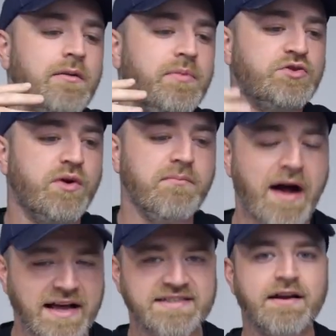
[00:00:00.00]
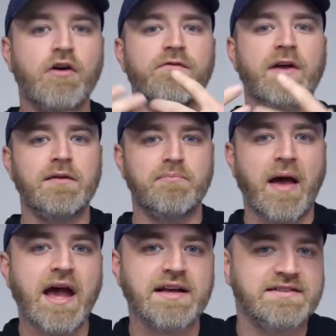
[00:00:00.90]
between myself and
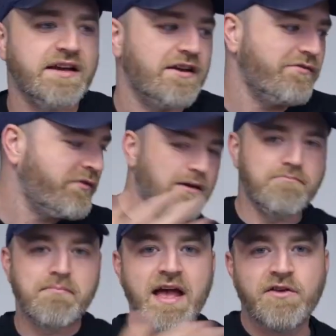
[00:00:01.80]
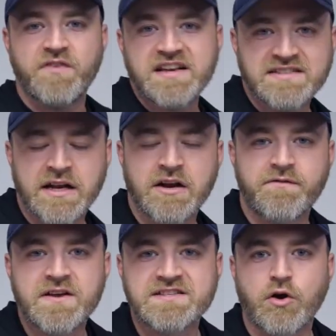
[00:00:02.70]
Pacsafe, manifested in a
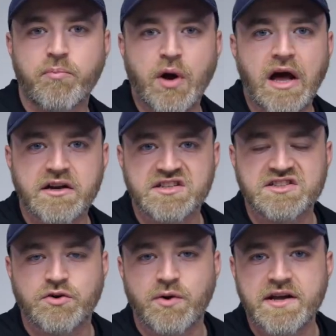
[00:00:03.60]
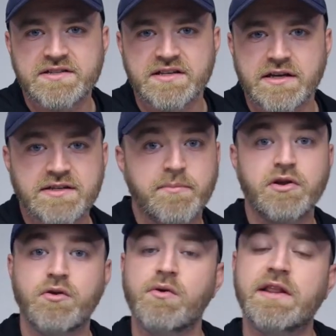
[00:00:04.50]
physical product. It's crazy because I've
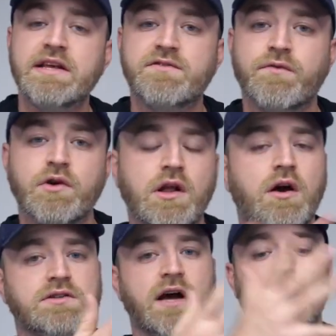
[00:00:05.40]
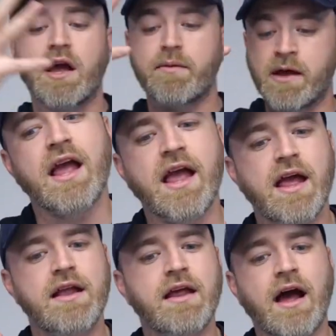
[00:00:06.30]
been doing this for a long time,
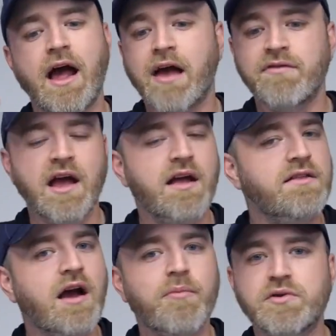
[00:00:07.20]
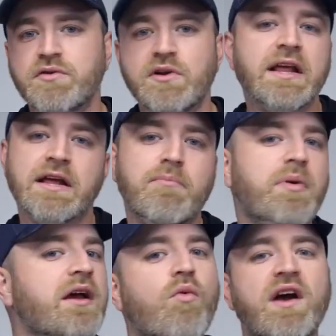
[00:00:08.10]
and I haven't had the opportunity in a
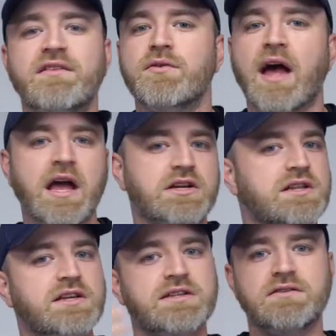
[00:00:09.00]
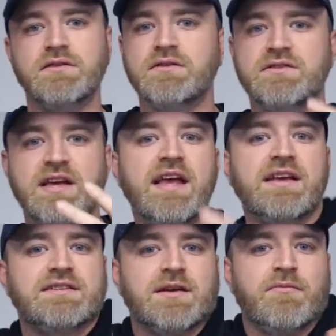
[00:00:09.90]
big way to actually
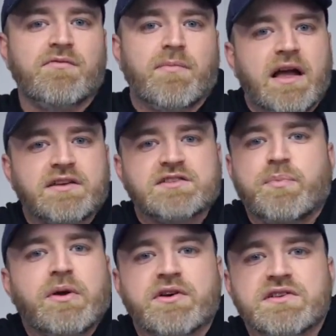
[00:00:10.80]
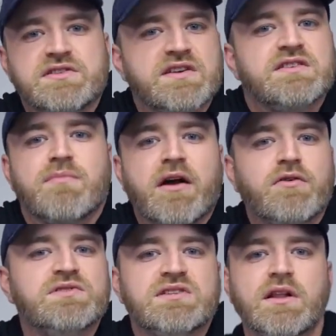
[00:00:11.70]
take some of my experiences, my
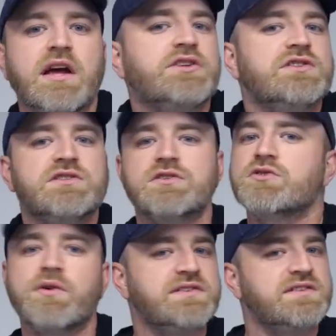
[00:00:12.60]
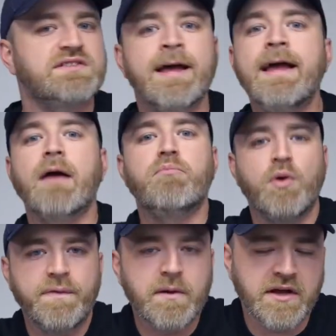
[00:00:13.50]
own selections and choices, and
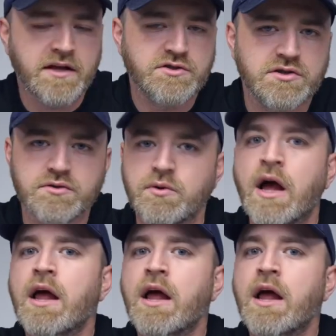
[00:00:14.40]
put them into